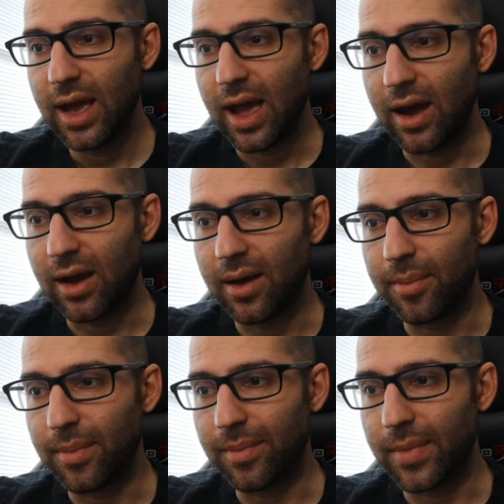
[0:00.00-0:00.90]

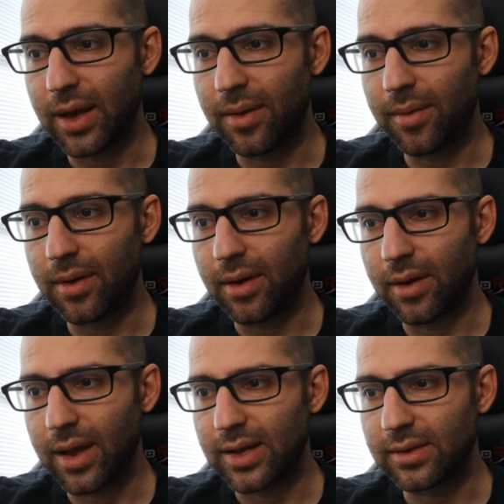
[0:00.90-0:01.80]

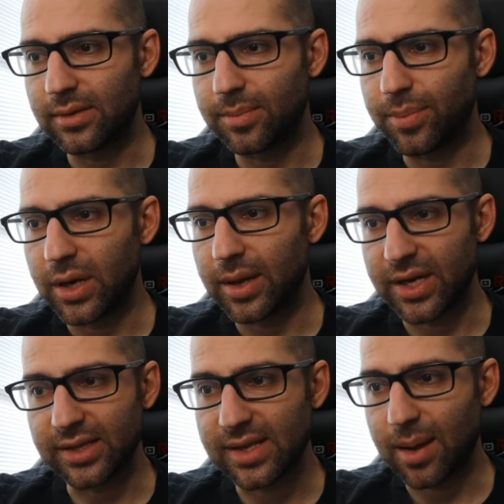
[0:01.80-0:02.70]
but
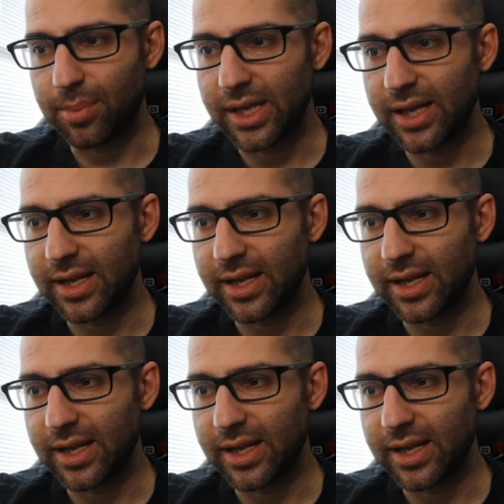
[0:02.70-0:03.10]
it's not bleeding.